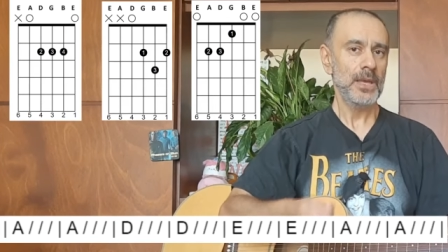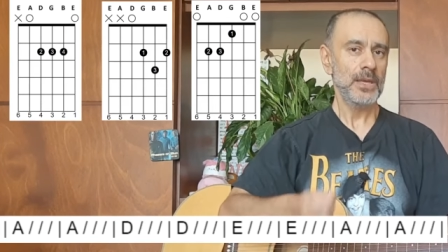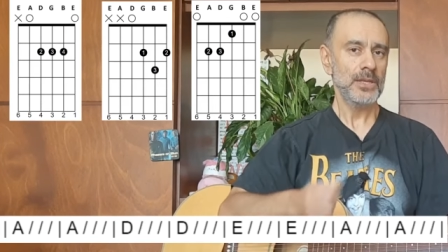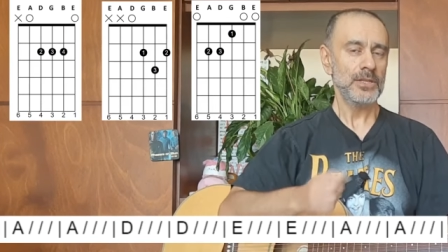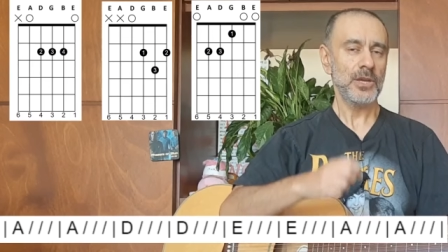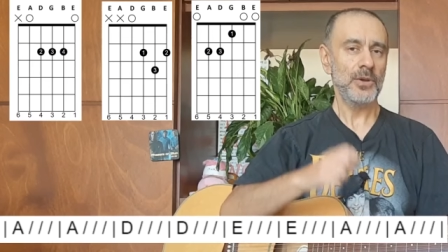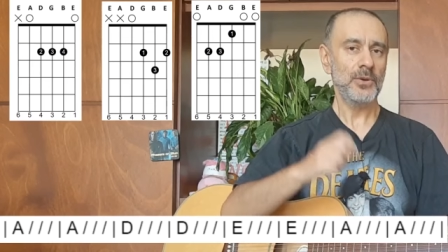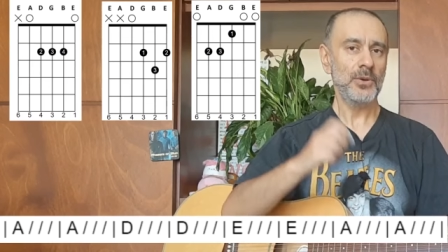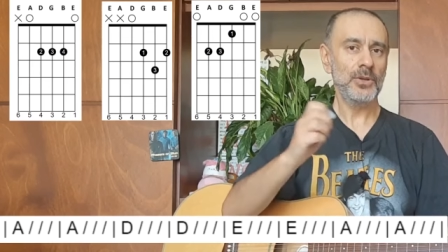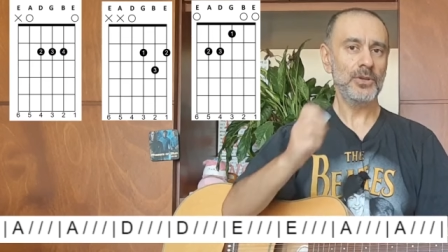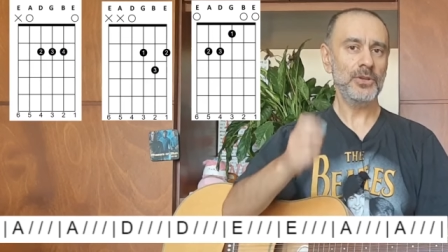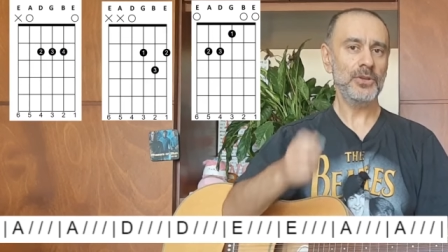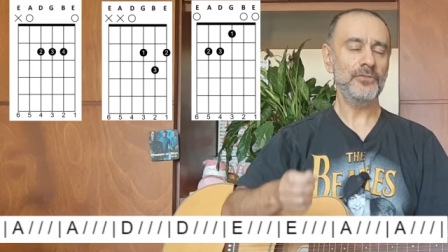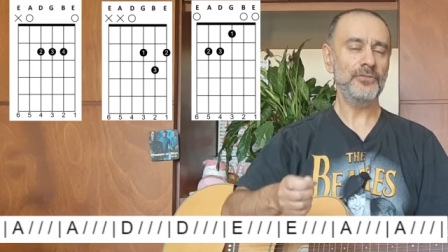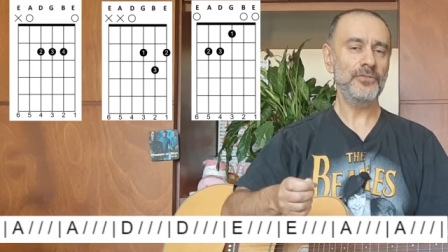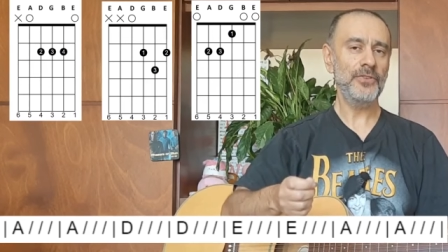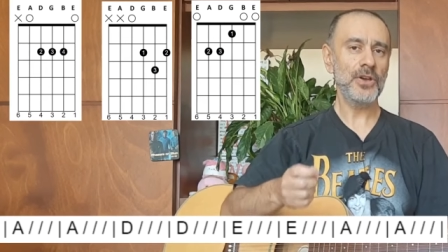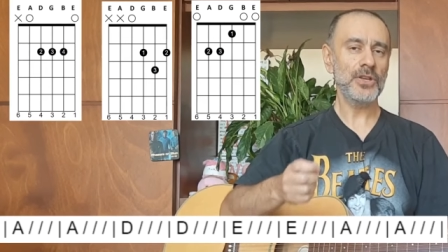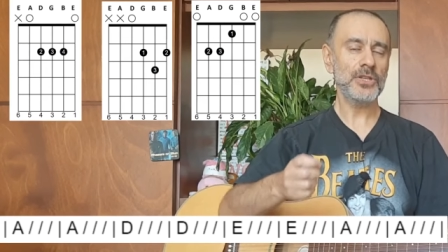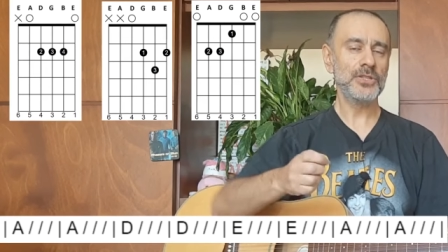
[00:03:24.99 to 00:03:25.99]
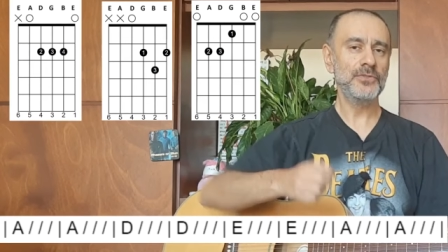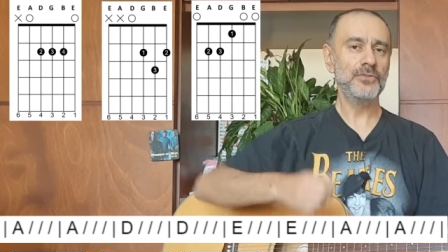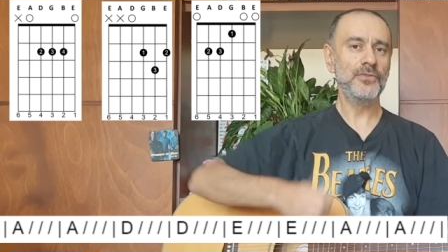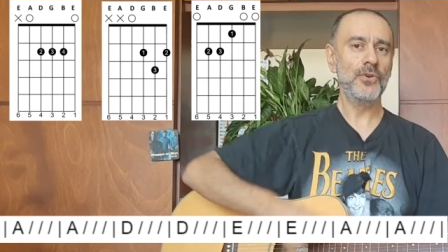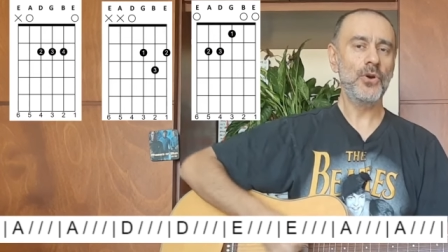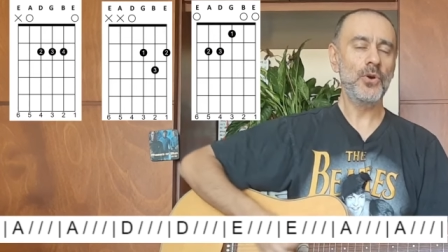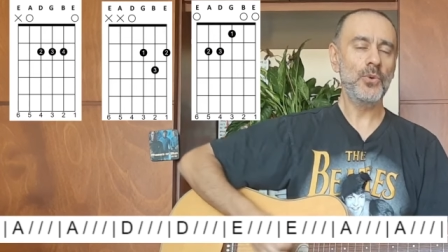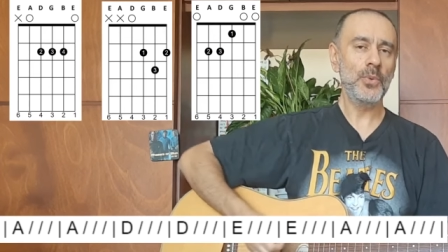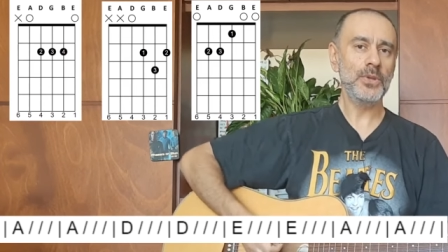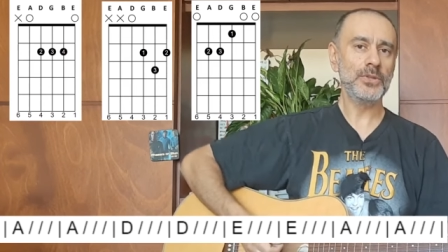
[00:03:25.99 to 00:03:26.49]
So I'm going to do it first of
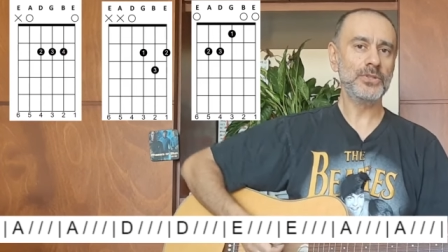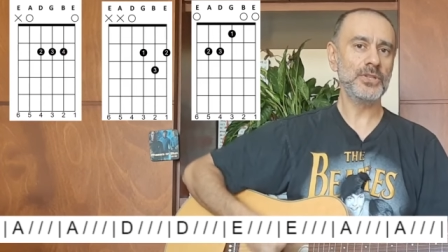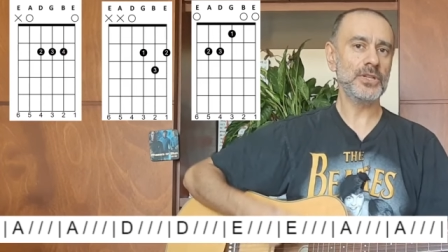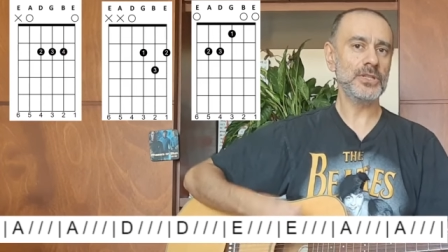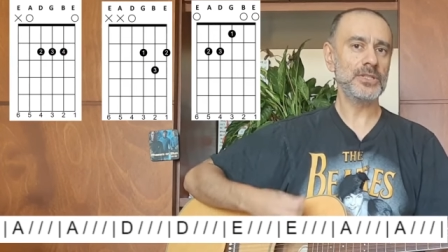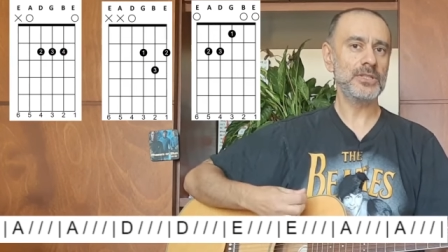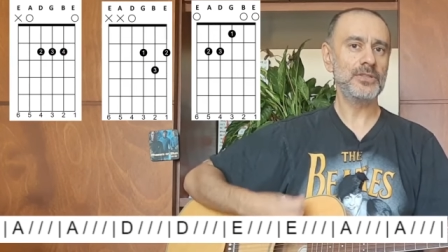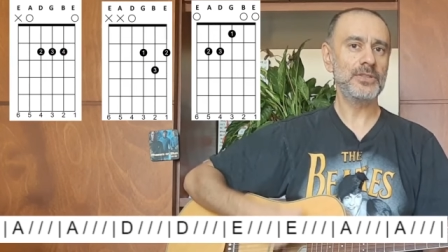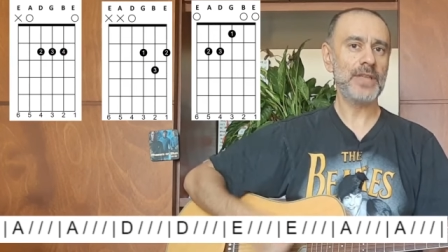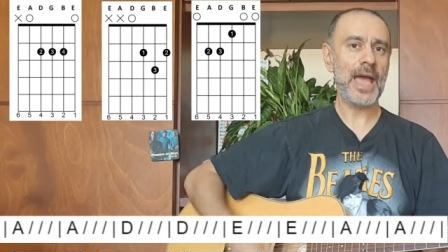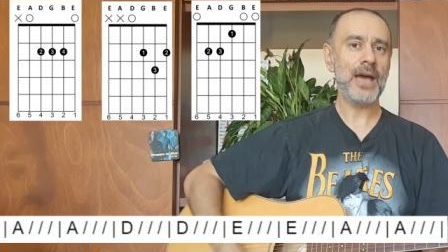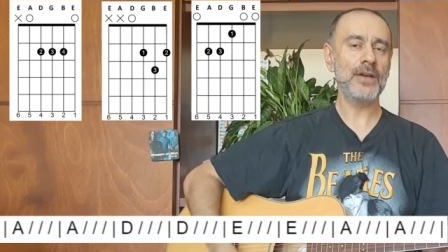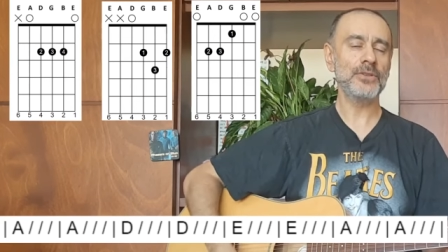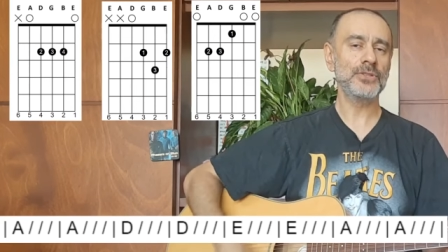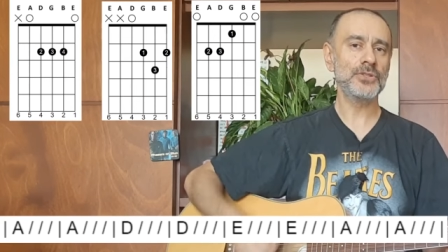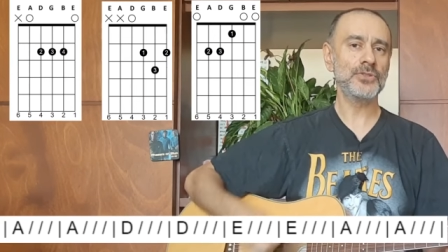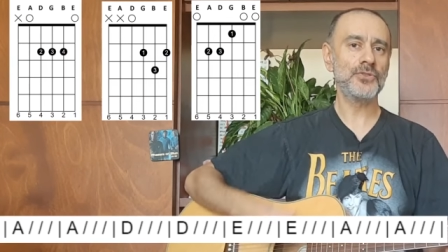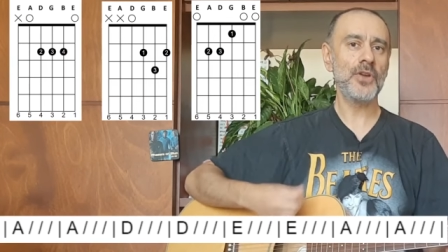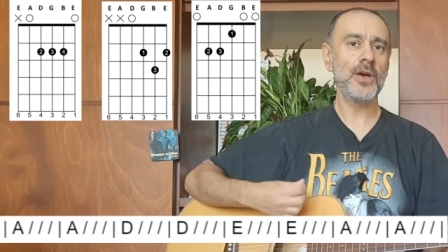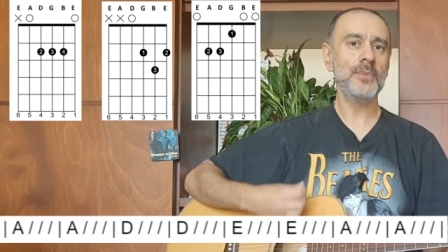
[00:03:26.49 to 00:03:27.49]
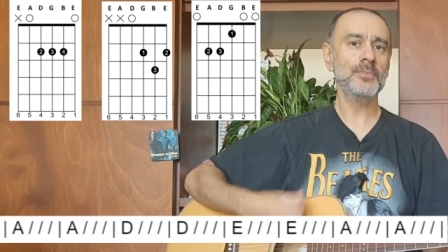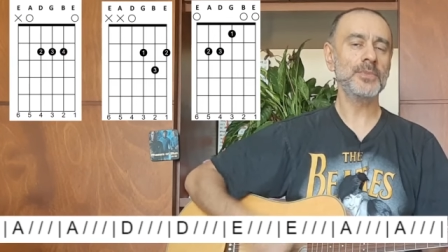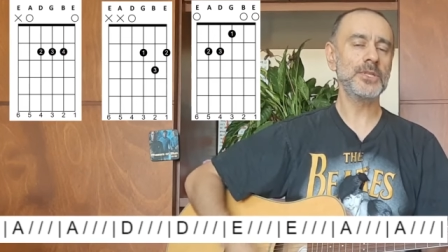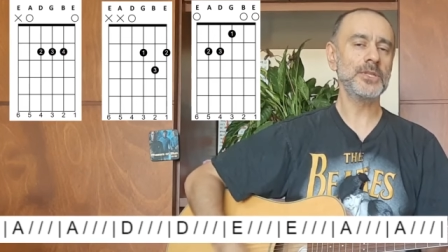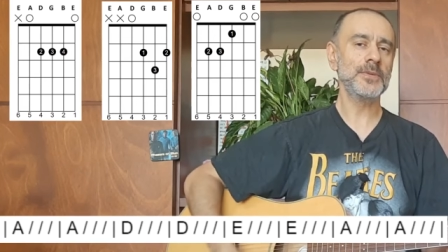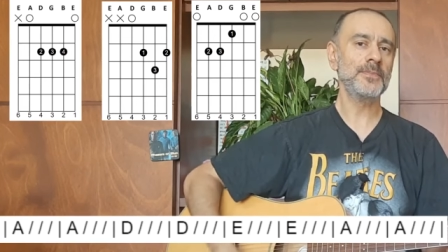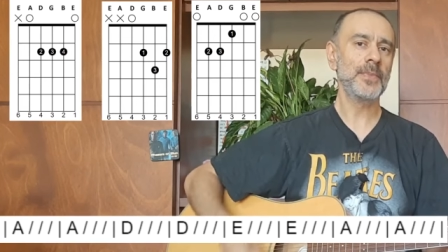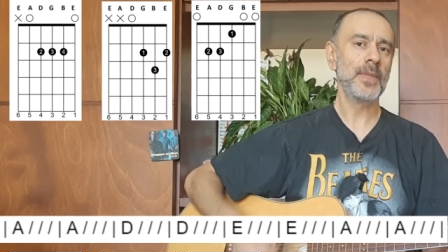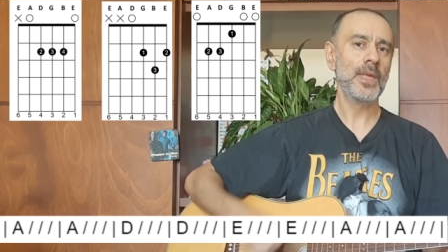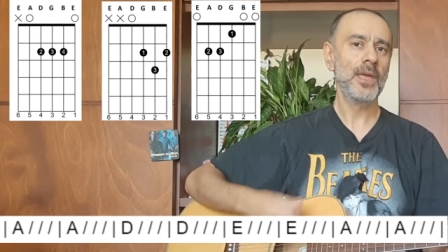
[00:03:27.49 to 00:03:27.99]
all with just down strums,